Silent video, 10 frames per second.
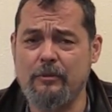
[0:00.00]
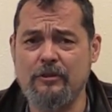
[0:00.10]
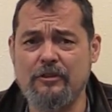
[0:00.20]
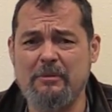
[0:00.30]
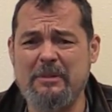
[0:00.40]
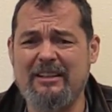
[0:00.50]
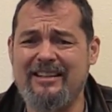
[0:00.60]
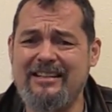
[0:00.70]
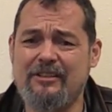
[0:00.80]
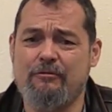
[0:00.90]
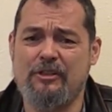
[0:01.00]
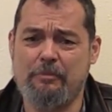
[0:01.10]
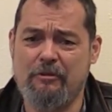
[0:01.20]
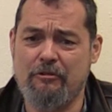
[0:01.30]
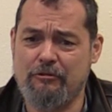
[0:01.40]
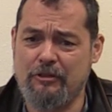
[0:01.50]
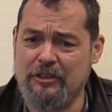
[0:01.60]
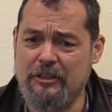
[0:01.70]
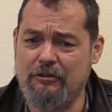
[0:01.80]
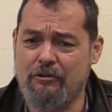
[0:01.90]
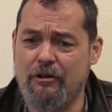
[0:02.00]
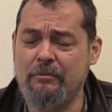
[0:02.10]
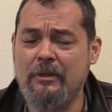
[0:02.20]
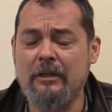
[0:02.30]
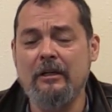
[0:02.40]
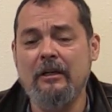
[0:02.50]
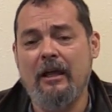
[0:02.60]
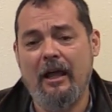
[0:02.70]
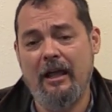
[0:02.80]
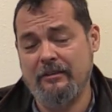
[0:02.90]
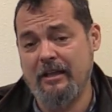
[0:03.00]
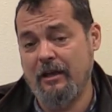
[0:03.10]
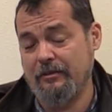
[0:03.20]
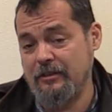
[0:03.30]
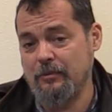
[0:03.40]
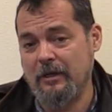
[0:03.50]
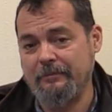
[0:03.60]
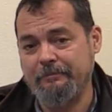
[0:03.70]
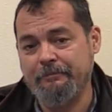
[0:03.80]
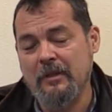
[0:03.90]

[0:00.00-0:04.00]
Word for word: which is the Middle East Respiratory Syndrome, and now this one.